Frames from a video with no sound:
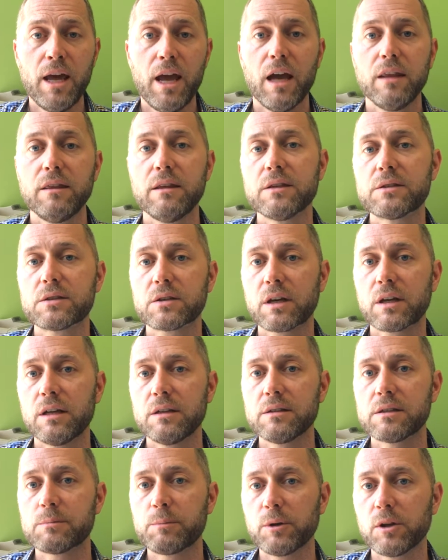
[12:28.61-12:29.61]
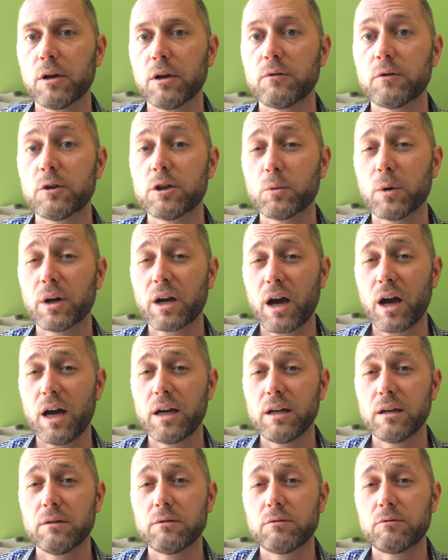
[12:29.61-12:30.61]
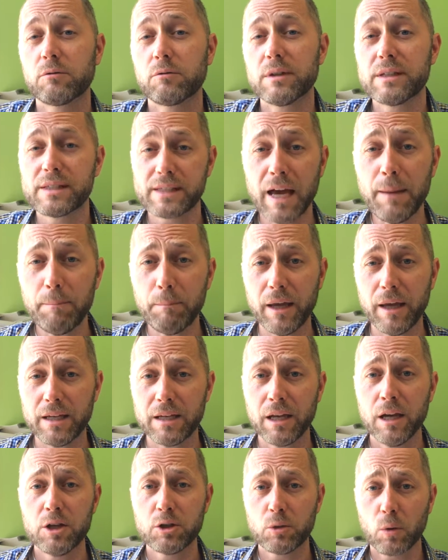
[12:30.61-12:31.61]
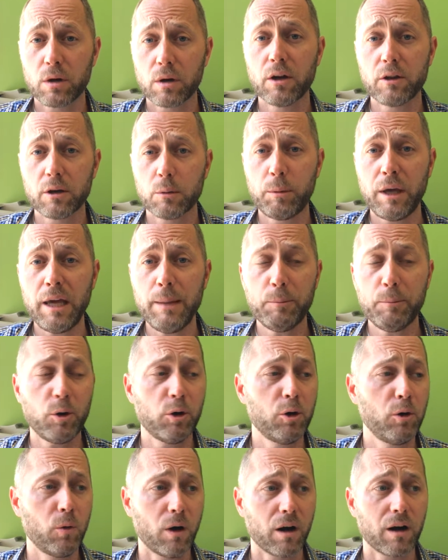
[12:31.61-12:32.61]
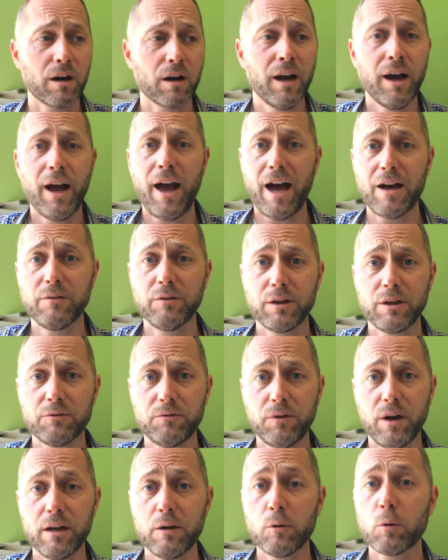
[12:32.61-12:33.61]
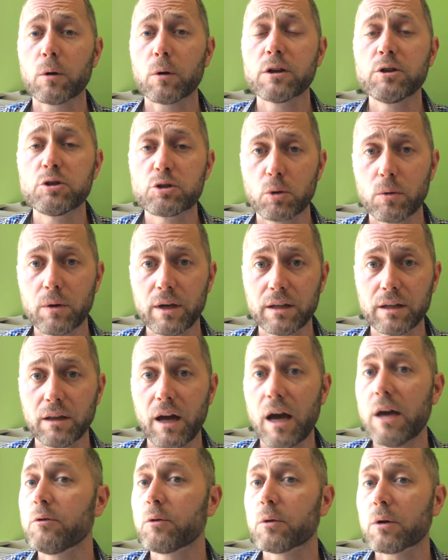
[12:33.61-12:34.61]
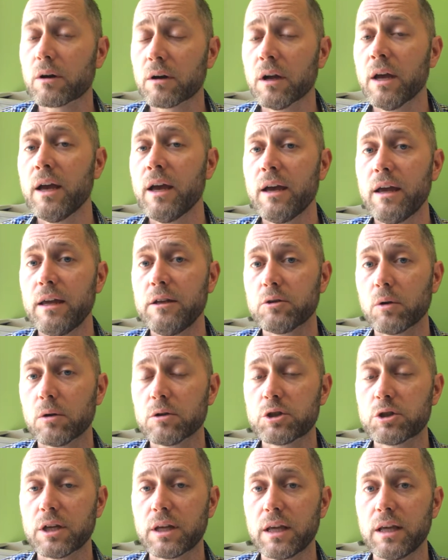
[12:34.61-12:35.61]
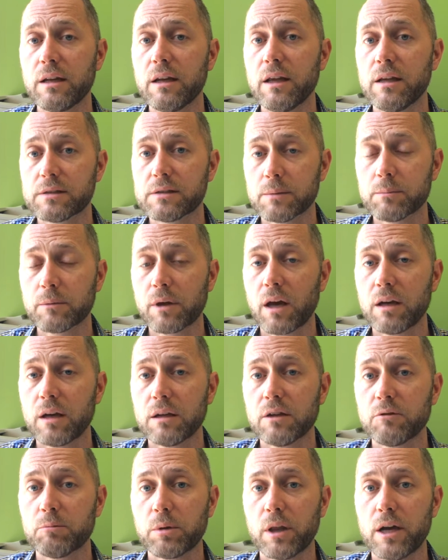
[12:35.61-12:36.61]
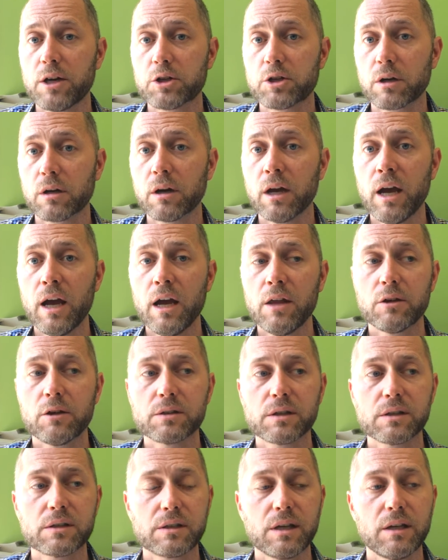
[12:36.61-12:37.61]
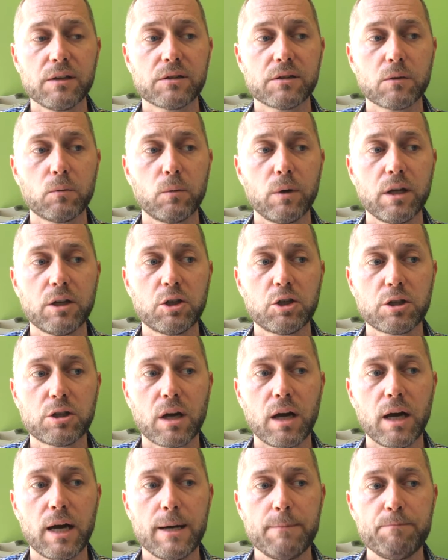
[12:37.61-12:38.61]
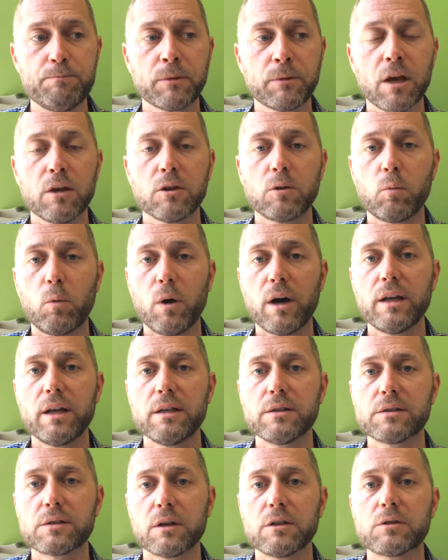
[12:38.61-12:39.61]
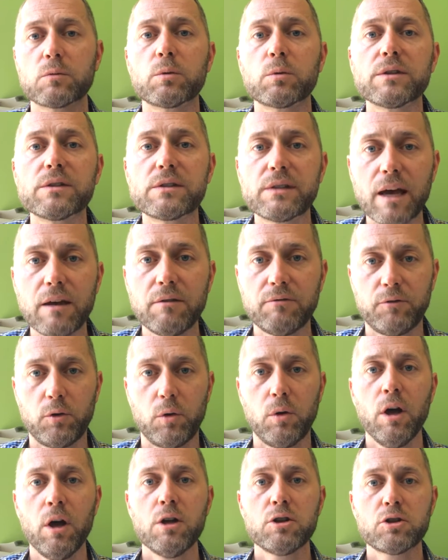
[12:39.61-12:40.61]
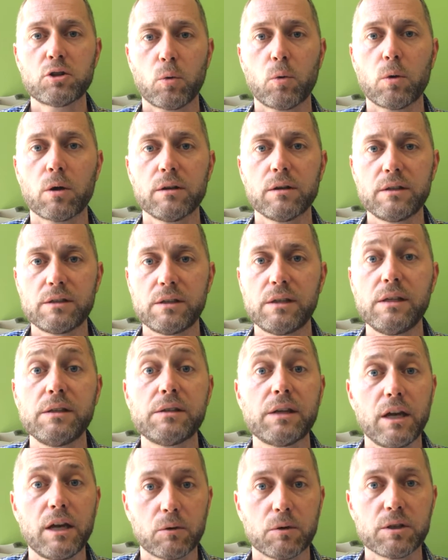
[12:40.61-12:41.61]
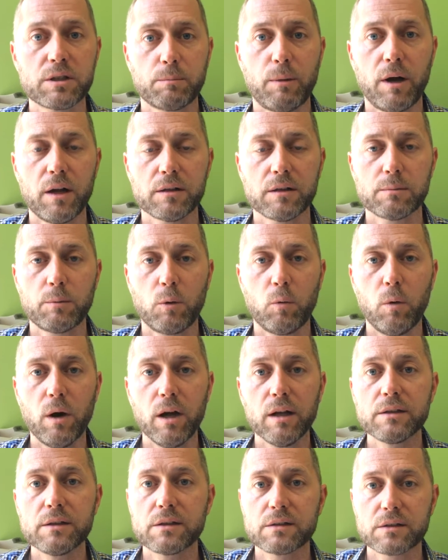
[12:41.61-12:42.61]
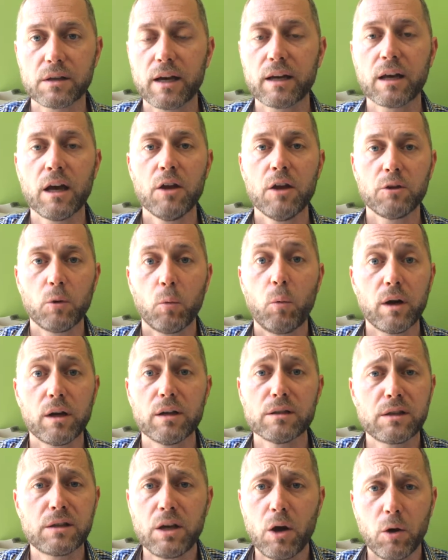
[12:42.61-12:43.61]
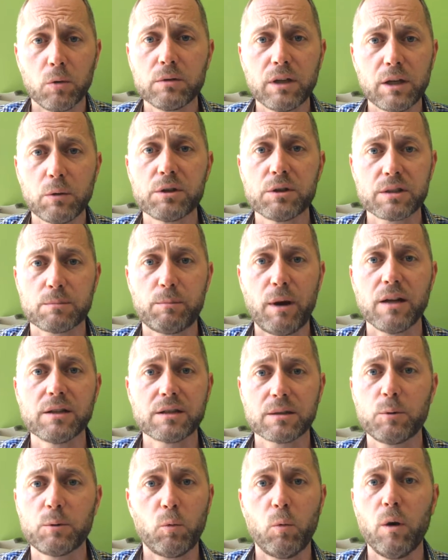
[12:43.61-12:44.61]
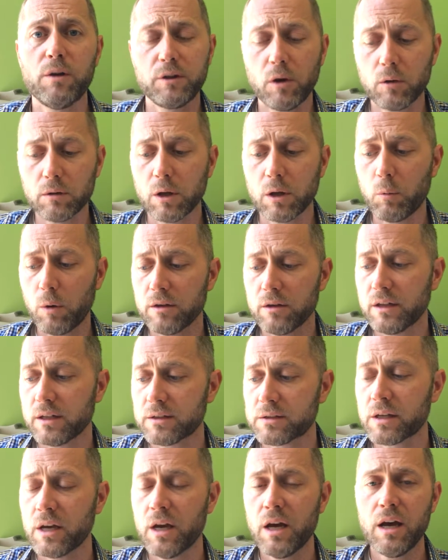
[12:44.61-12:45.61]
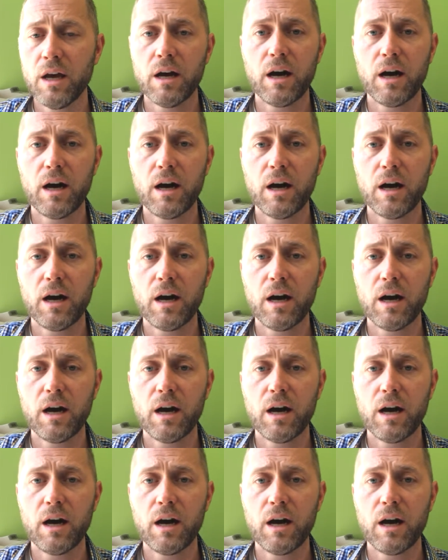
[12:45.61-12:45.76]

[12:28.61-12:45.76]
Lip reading: And this can spill over into a kind of resentment toward other people who are having fun, who are enjoying life, who are indulging in some kind of pleasure. There's a sense in which the one is resentful towards these irresponsible ones. It's like the one is the only responsible one, the only one that's